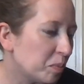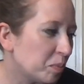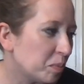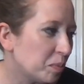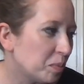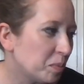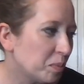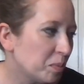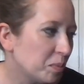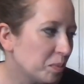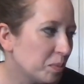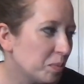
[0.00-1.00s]

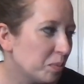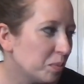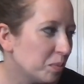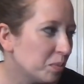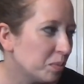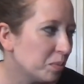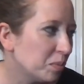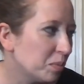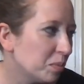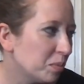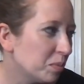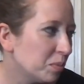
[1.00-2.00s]

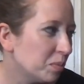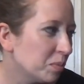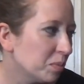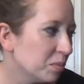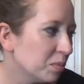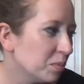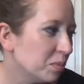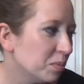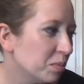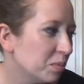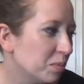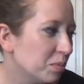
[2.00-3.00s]

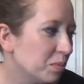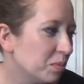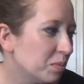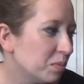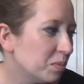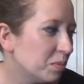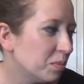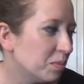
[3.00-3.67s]
(silent)